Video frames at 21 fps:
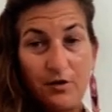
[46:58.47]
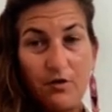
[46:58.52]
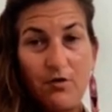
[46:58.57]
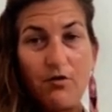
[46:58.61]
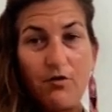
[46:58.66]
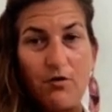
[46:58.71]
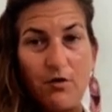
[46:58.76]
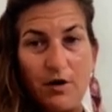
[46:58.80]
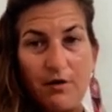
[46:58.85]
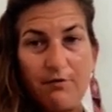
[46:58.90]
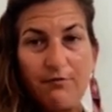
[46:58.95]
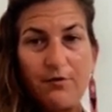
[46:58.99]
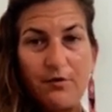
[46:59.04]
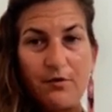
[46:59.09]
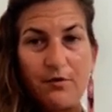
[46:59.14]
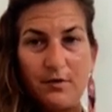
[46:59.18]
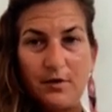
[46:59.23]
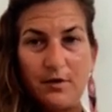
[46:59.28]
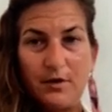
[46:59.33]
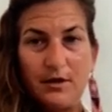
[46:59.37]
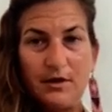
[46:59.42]
core
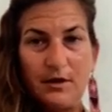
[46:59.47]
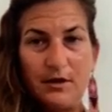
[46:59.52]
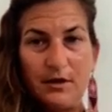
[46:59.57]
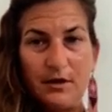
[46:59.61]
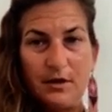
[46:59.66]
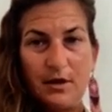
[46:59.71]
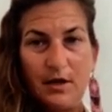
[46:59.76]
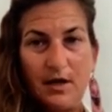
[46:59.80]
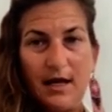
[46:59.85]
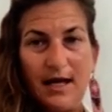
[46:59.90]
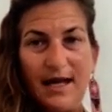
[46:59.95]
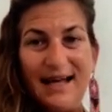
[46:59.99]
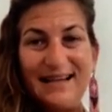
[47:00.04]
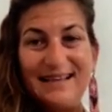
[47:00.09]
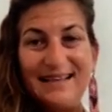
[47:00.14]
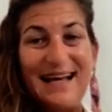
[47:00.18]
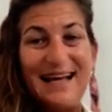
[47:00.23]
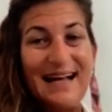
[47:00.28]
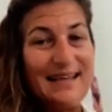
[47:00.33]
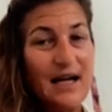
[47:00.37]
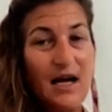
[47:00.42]
wounds
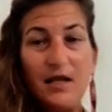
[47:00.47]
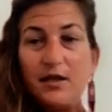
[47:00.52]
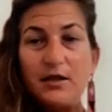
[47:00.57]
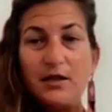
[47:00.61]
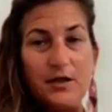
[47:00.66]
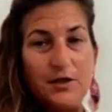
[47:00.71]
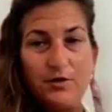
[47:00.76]
that other